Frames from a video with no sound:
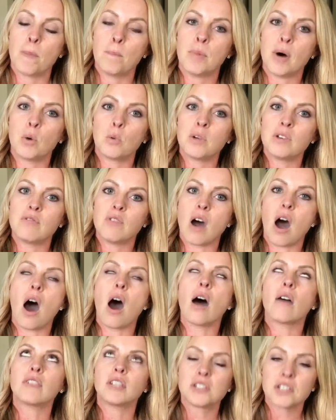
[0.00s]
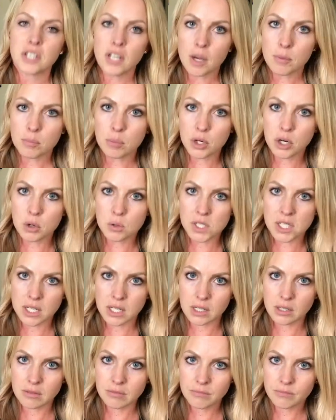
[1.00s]
But we've obviously got
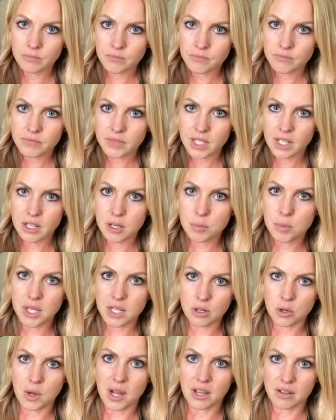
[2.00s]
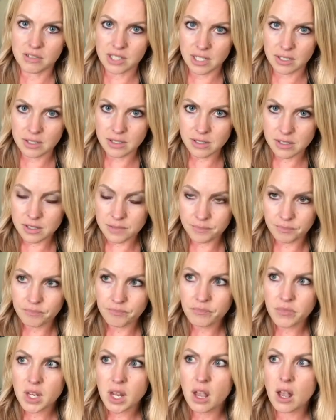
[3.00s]
protein and amino acids.
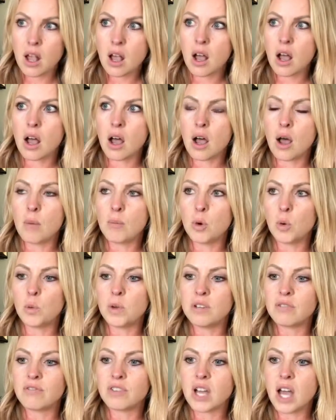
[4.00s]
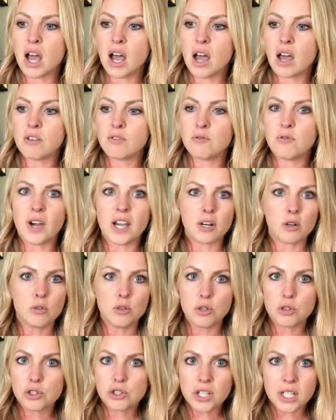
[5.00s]
We've got
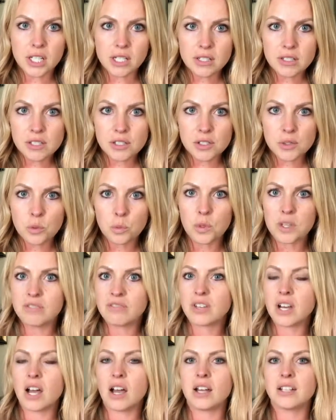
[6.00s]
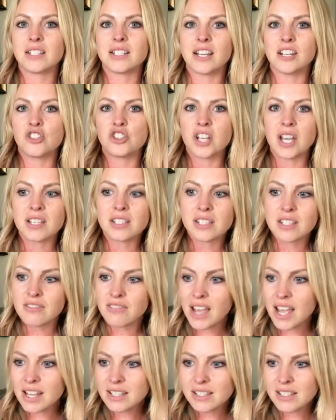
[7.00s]
phytonutrients. We've got digestive
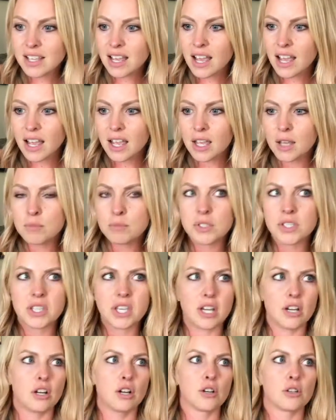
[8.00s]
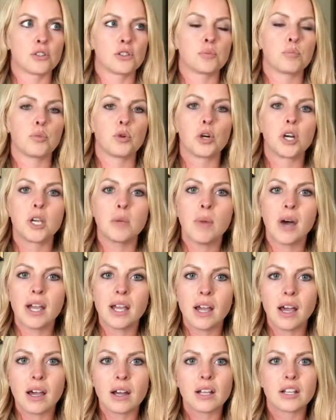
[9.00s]
enzymes. There's
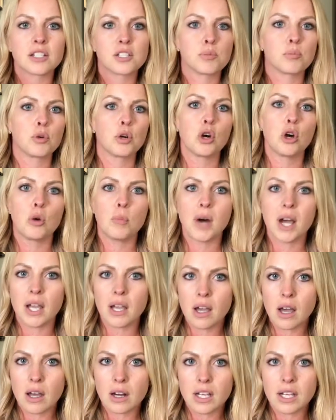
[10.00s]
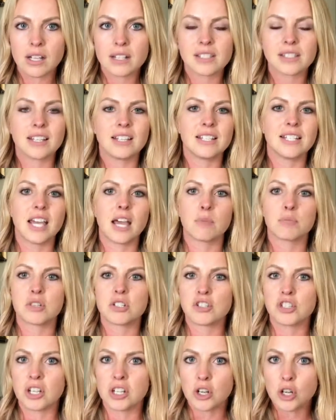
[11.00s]
prebiotics, probiotics,
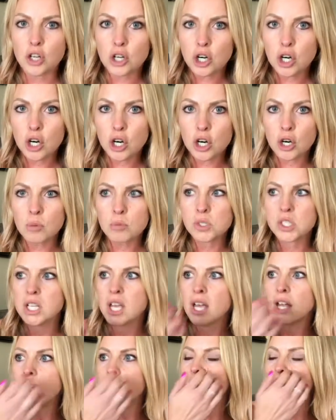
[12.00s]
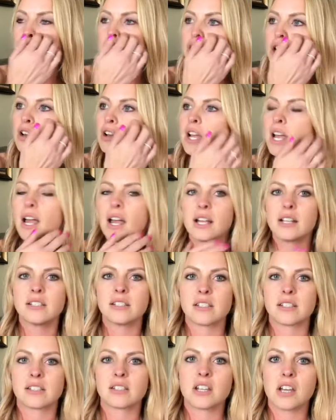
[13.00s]
adaptogen herbs. There's all kinds
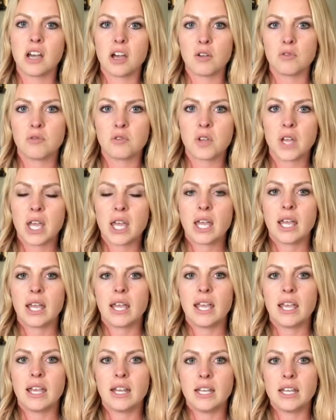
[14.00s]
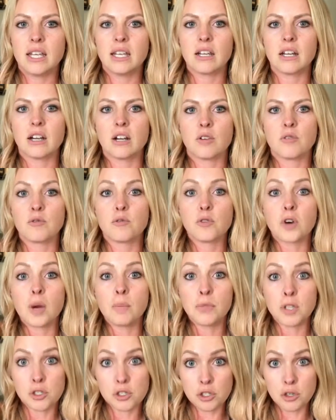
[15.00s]
of stuff in here
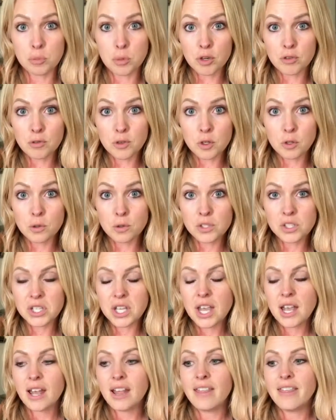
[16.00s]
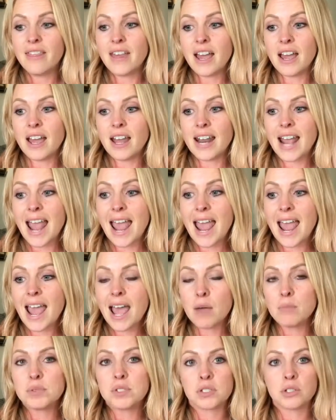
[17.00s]
from the superfoods that
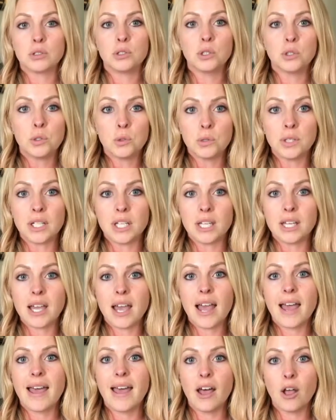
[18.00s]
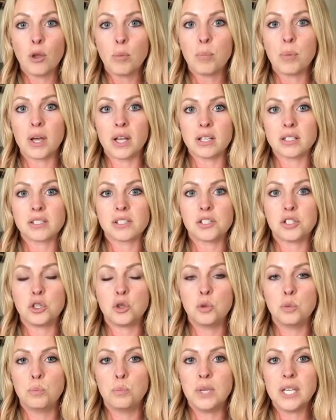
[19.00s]
absolutely help us
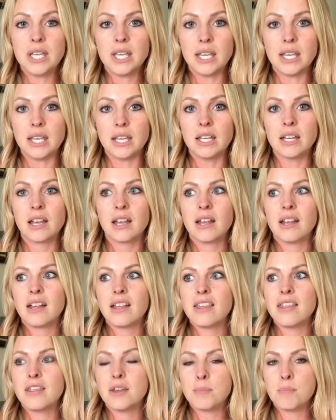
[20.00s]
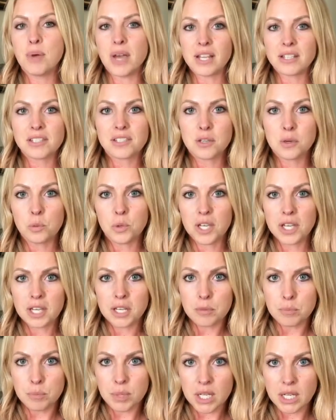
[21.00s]
to be the best that we
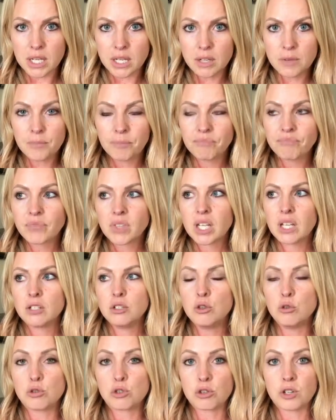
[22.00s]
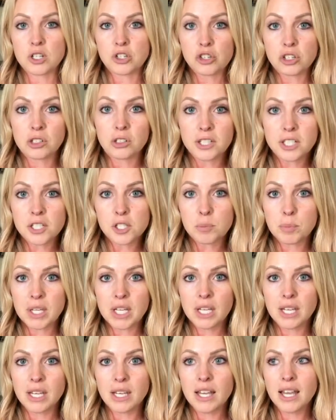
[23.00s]
can be, nutritionally
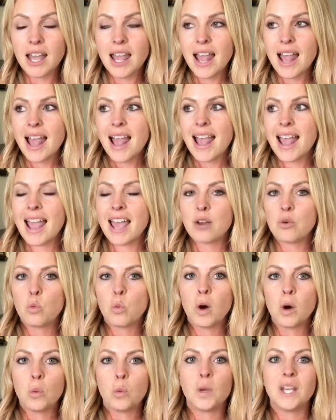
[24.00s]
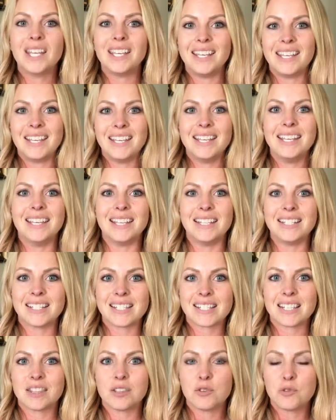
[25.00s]
speaking. And what we
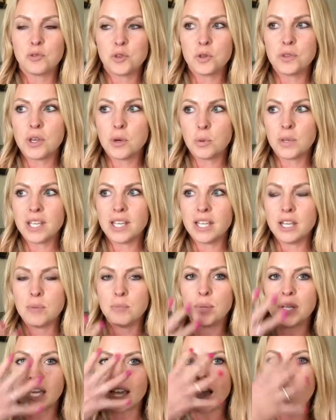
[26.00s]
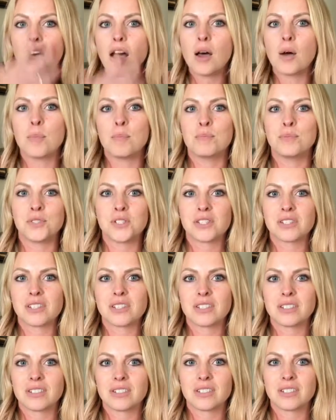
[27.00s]
eat, the food that we eat,
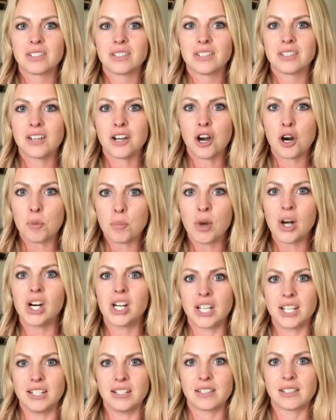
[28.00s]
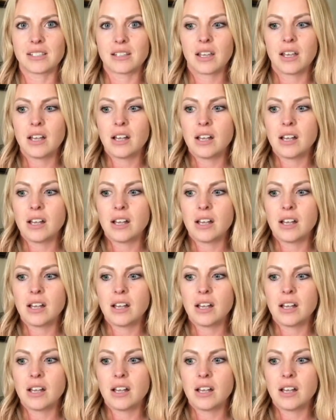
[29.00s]
becomes our bodies.